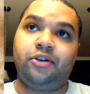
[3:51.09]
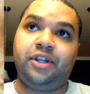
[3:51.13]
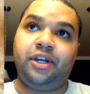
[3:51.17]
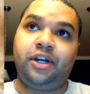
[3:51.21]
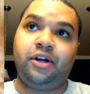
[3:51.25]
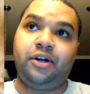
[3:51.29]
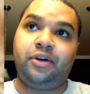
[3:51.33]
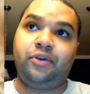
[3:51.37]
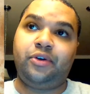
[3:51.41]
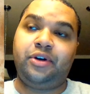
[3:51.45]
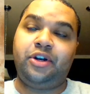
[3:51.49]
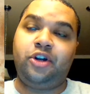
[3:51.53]
they
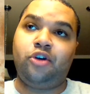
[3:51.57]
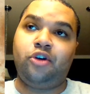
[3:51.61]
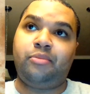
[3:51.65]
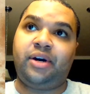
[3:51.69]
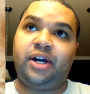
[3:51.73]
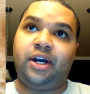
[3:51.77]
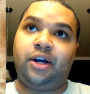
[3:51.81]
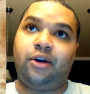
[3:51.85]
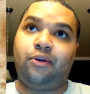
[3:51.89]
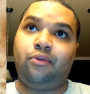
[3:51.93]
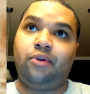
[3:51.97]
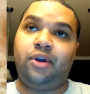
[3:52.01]
go to a
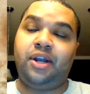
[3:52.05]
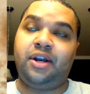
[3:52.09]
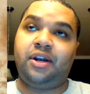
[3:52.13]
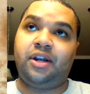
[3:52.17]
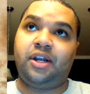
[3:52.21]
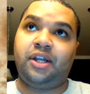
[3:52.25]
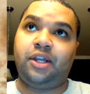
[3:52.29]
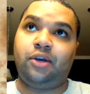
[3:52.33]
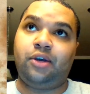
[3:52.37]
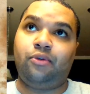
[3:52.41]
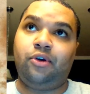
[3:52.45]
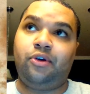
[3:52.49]
nearby
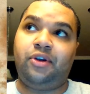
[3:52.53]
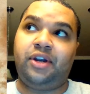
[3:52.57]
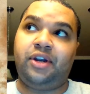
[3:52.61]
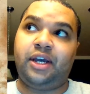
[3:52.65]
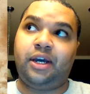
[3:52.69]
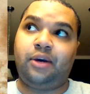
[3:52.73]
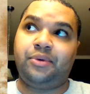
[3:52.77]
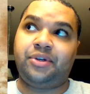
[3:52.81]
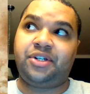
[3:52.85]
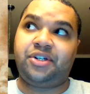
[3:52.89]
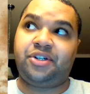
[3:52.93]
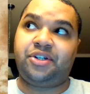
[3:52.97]
arena and they
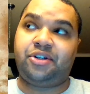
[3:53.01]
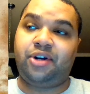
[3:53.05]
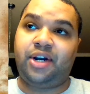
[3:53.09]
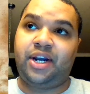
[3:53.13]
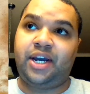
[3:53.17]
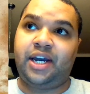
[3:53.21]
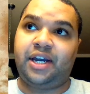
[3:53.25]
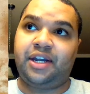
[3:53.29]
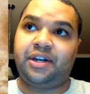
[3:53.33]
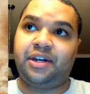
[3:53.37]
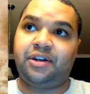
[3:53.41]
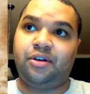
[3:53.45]
reunite with
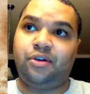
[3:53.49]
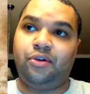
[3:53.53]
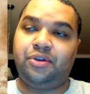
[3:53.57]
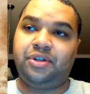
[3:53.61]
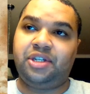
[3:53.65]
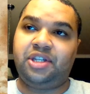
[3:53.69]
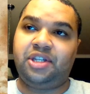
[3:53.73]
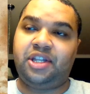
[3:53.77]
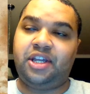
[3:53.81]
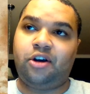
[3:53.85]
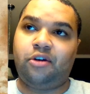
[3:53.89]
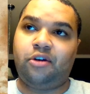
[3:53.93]
Strand, who
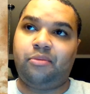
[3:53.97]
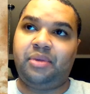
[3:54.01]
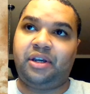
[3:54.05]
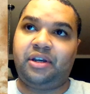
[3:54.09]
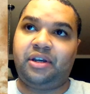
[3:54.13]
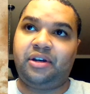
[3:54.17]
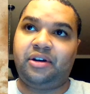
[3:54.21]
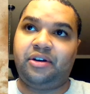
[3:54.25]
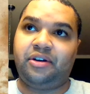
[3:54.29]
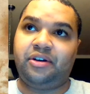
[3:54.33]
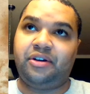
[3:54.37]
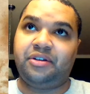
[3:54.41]
is there
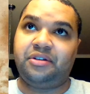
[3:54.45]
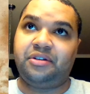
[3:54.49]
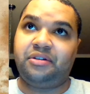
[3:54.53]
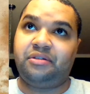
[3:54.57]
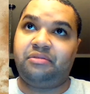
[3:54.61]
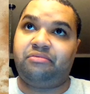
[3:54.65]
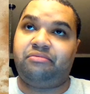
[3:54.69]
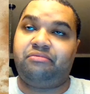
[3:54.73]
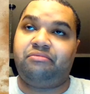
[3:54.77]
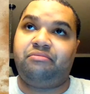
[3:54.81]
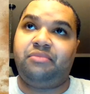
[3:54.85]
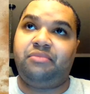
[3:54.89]

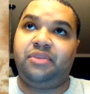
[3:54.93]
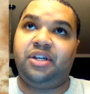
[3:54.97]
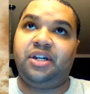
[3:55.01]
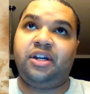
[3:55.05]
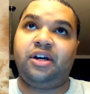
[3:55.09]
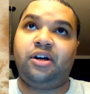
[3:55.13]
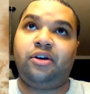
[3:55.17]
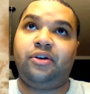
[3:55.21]
because, he